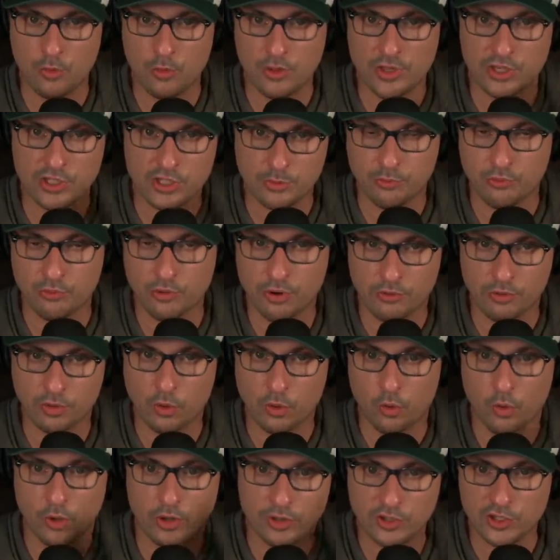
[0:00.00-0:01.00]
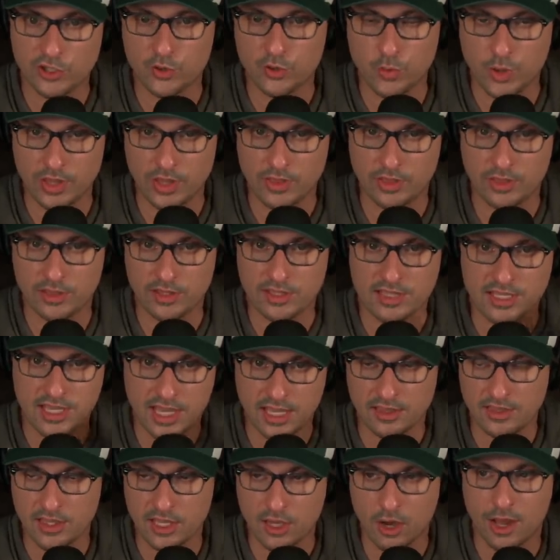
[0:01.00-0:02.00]
with it to pre record and sweeten and
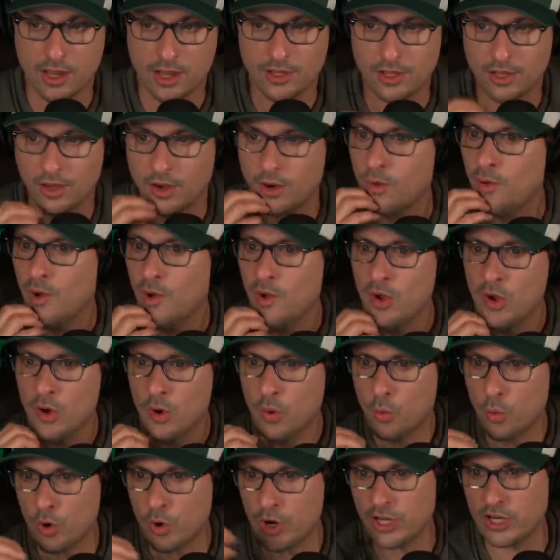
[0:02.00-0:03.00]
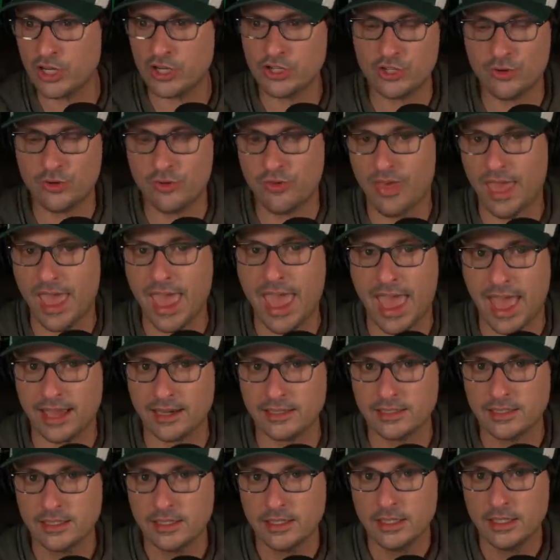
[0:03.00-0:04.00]
sync the audio, we're going to do
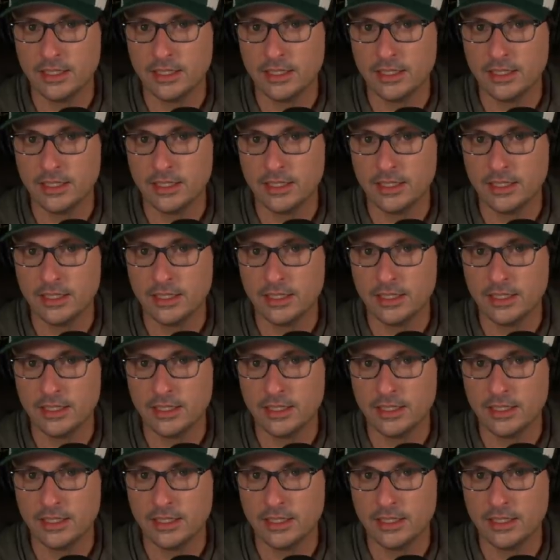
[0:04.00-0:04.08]
that.